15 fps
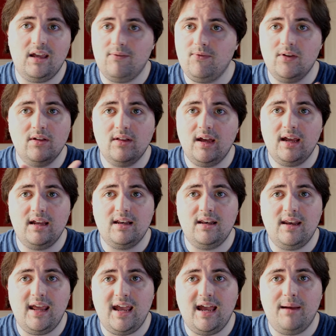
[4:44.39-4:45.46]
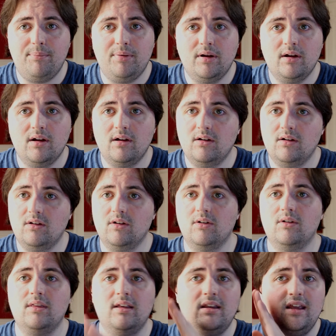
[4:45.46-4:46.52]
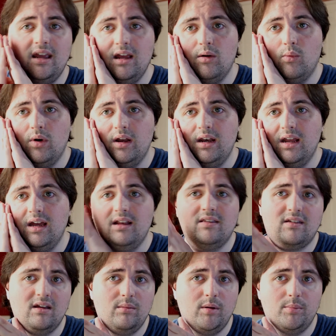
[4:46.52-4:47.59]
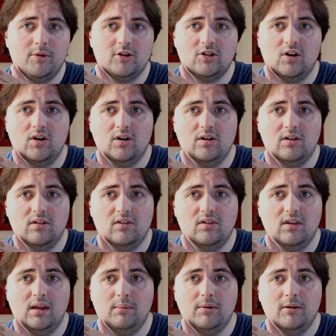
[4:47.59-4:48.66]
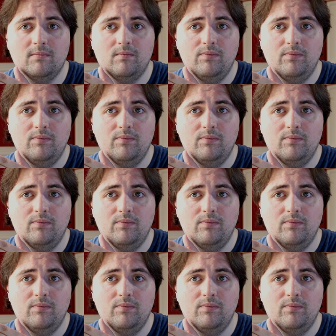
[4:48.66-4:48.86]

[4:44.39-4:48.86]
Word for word: If you like nap during the day or whatnot, it's going to be much harder to sleep.